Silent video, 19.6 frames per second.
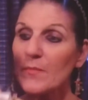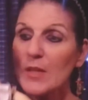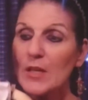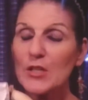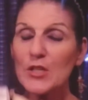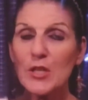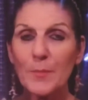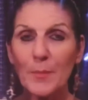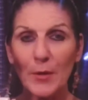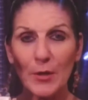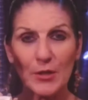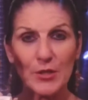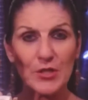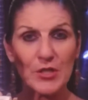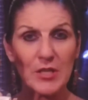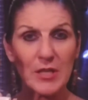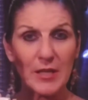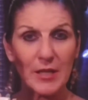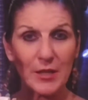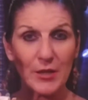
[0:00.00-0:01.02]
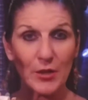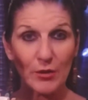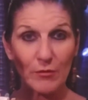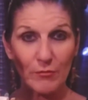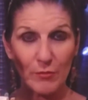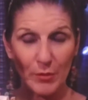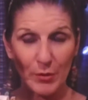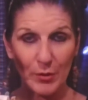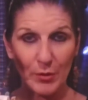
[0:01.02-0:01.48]
She perched it in
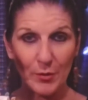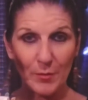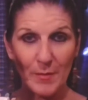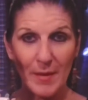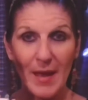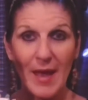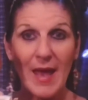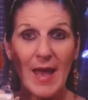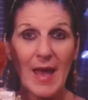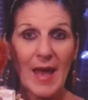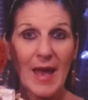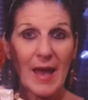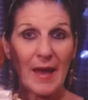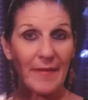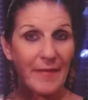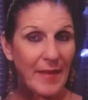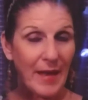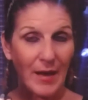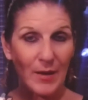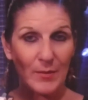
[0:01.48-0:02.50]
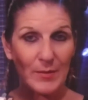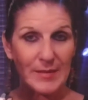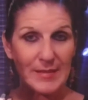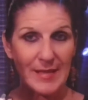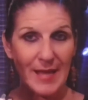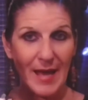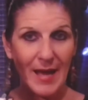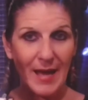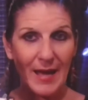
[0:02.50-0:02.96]
her room, and that was
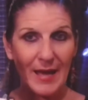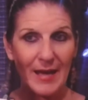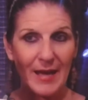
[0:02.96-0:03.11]
that.